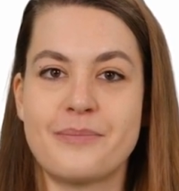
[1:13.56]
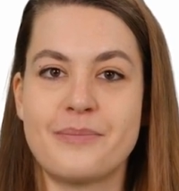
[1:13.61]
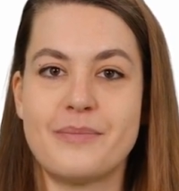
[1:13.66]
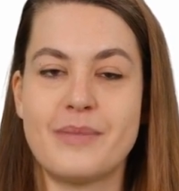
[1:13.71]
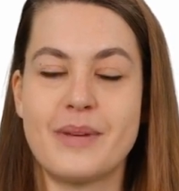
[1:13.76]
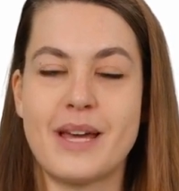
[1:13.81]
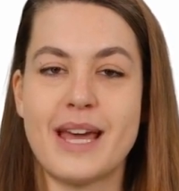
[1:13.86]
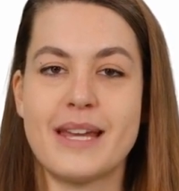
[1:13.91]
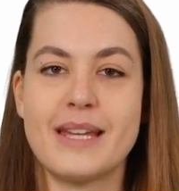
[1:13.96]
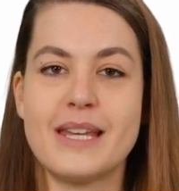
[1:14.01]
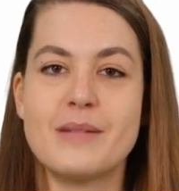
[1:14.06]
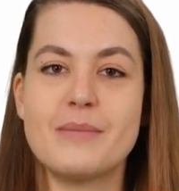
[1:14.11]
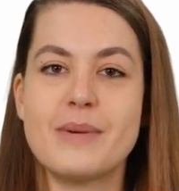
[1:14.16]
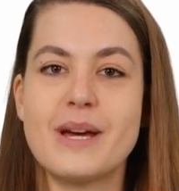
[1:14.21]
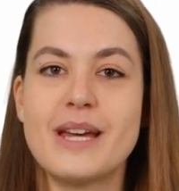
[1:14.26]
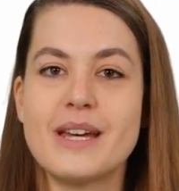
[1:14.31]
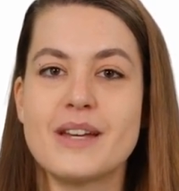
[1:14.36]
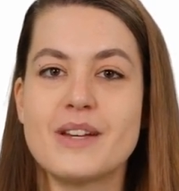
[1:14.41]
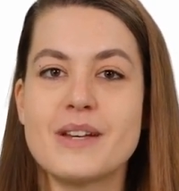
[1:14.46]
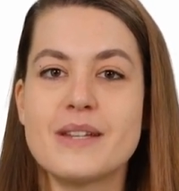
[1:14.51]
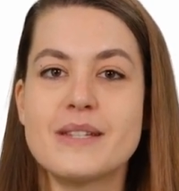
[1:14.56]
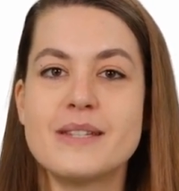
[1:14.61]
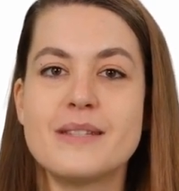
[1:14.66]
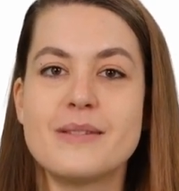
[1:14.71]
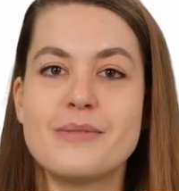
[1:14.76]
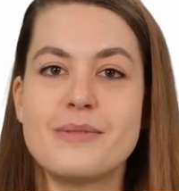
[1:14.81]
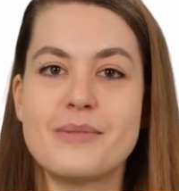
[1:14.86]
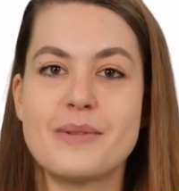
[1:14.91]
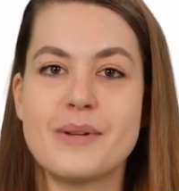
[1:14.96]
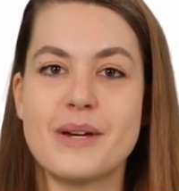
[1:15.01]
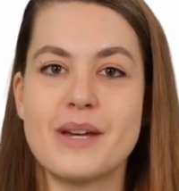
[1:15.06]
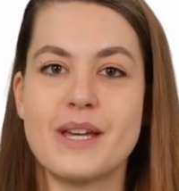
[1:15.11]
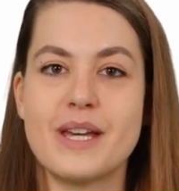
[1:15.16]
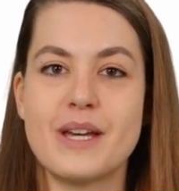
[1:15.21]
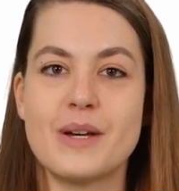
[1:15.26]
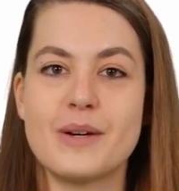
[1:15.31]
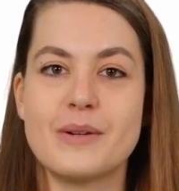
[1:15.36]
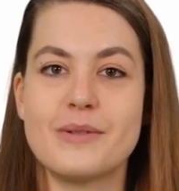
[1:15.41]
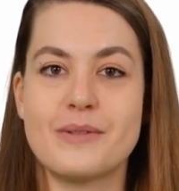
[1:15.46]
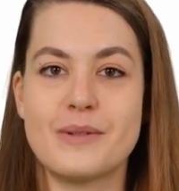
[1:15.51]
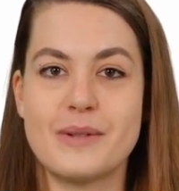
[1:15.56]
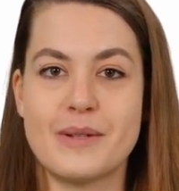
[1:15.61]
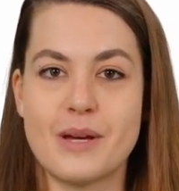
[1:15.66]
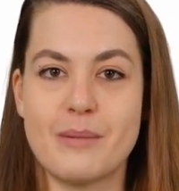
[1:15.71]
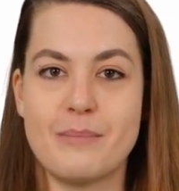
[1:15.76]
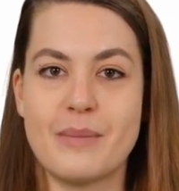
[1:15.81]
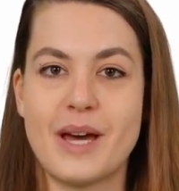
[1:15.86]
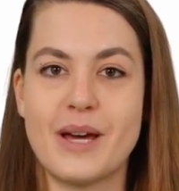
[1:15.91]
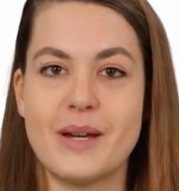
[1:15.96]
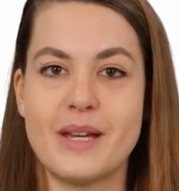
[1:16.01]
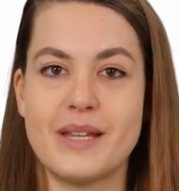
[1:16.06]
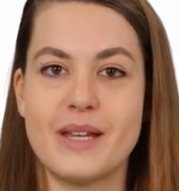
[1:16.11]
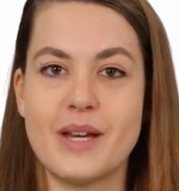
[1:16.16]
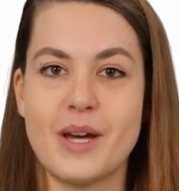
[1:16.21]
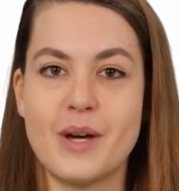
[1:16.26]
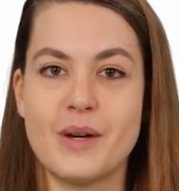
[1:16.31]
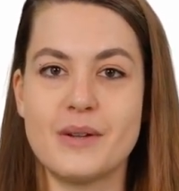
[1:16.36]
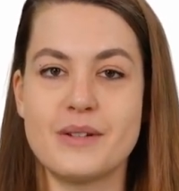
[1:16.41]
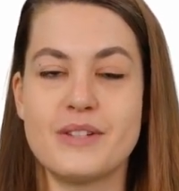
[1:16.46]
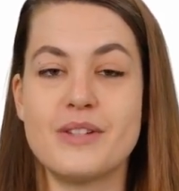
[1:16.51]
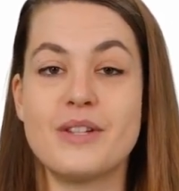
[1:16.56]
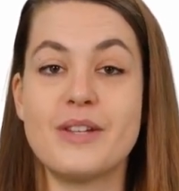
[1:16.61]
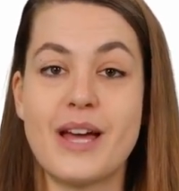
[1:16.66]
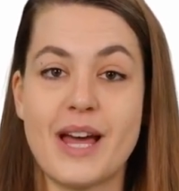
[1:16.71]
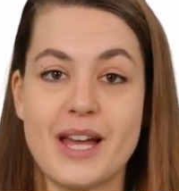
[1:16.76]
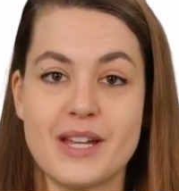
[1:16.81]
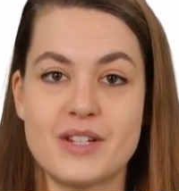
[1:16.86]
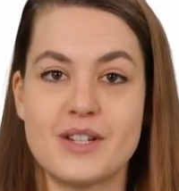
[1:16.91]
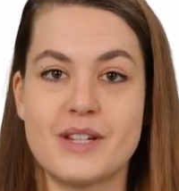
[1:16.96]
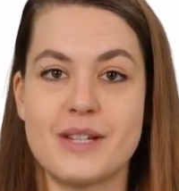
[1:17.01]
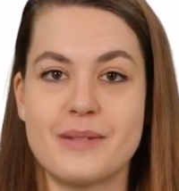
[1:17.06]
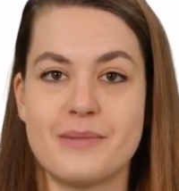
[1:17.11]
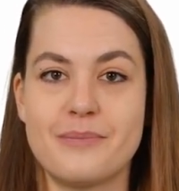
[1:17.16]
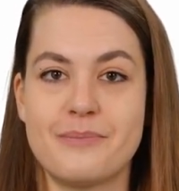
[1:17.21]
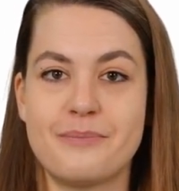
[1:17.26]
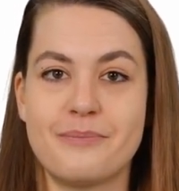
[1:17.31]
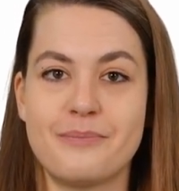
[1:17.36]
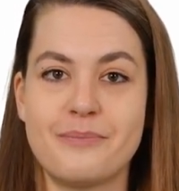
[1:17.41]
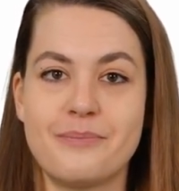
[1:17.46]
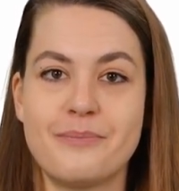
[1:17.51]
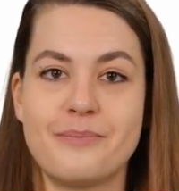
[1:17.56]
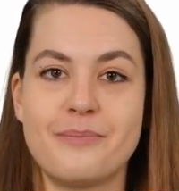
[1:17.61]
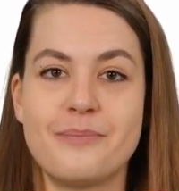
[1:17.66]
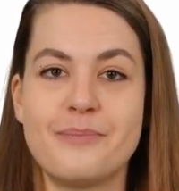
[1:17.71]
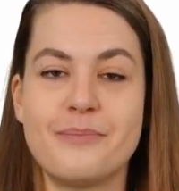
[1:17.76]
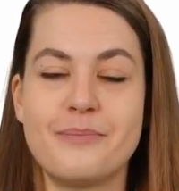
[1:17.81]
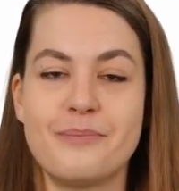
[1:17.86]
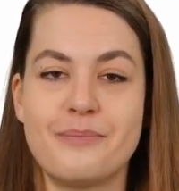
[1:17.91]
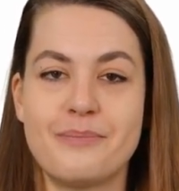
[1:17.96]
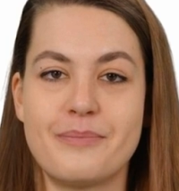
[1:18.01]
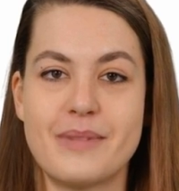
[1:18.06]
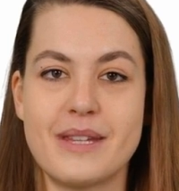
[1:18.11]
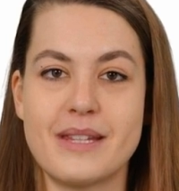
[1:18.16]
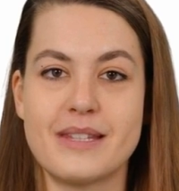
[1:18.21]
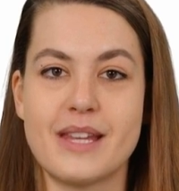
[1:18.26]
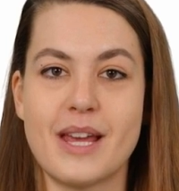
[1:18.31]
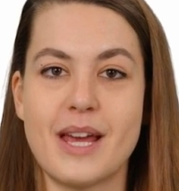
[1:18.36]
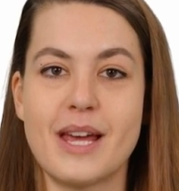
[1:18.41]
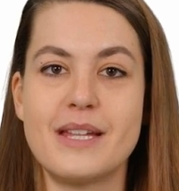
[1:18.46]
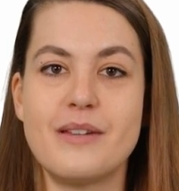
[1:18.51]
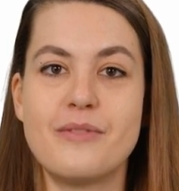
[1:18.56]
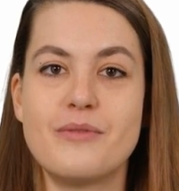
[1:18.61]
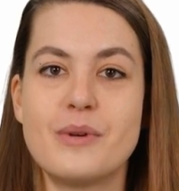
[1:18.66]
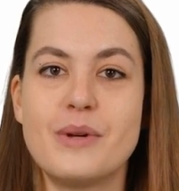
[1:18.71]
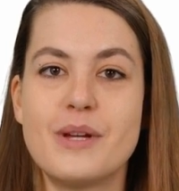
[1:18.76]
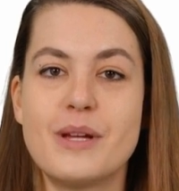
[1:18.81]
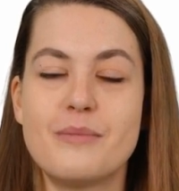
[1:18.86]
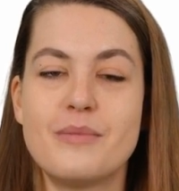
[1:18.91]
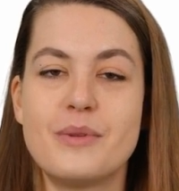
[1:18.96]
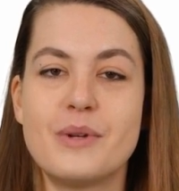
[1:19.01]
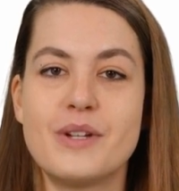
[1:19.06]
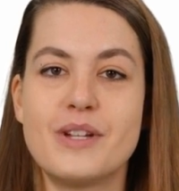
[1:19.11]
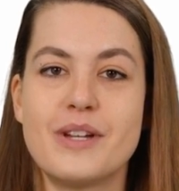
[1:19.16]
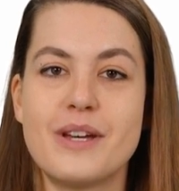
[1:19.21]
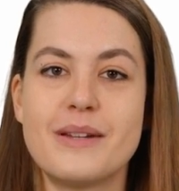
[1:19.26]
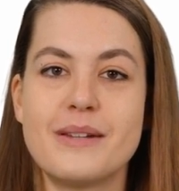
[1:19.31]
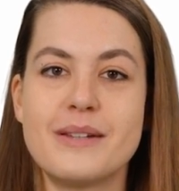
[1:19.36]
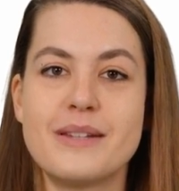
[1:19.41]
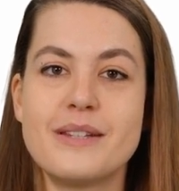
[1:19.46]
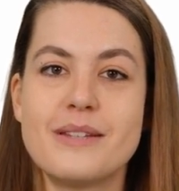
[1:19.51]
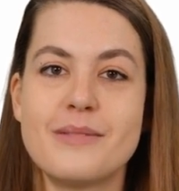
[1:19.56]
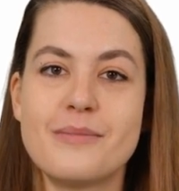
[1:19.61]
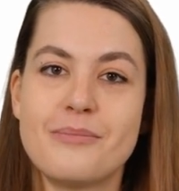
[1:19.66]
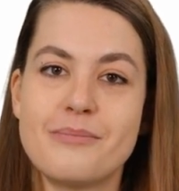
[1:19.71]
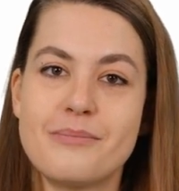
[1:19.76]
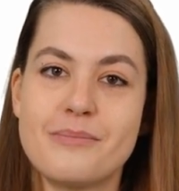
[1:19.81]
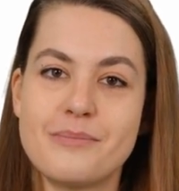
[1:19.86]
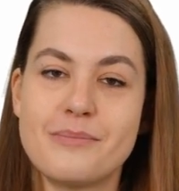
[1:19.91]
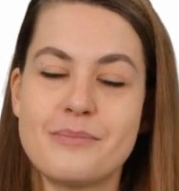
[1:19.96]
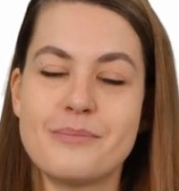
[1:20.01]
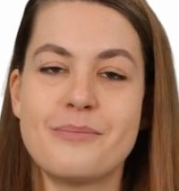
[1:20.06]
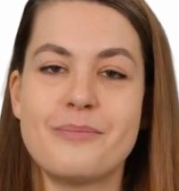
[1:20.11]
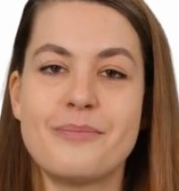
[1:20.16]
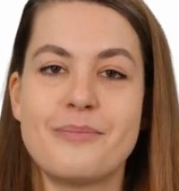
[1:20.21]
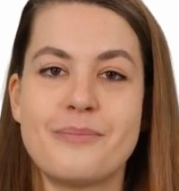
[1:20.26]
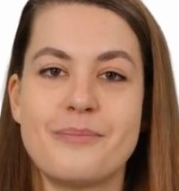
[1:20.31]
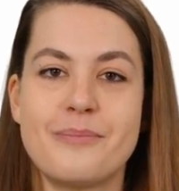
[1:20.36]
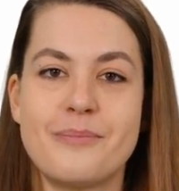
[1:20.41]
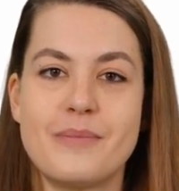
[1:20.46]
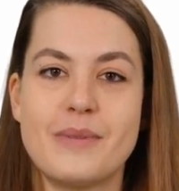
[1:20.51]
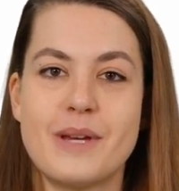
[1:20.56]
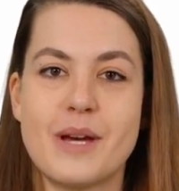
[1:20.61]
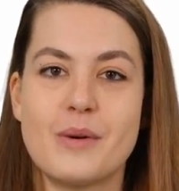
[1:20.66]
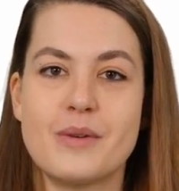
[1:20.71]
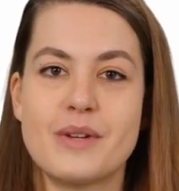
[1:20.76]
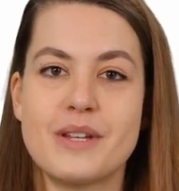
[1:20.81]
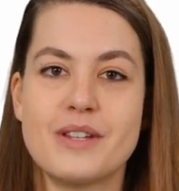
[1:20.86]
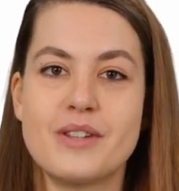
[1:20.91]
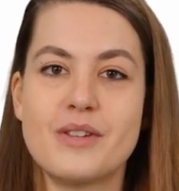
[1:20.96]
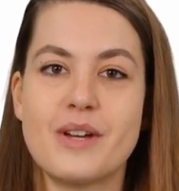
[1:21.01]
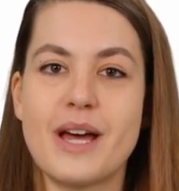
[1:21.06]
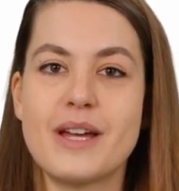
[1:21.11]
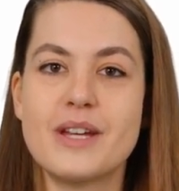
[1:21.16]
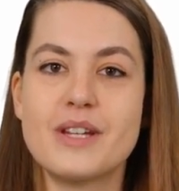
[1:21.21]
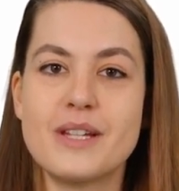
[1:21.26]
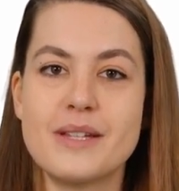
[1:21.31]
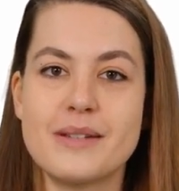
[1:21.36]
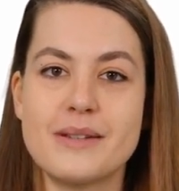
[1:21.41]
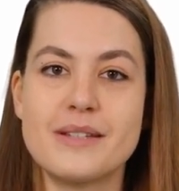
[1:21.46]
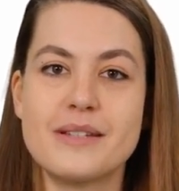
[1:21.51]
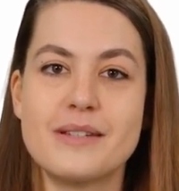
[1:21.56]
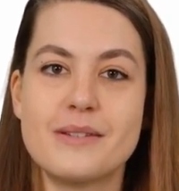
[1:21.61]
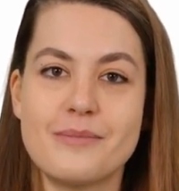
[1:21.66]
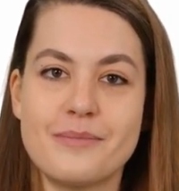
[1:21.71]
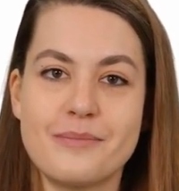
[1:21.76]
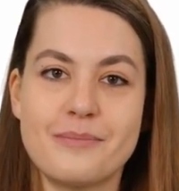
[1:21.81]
Landing pages, clear, compelling calls to action. Designed for conversions. No distractions.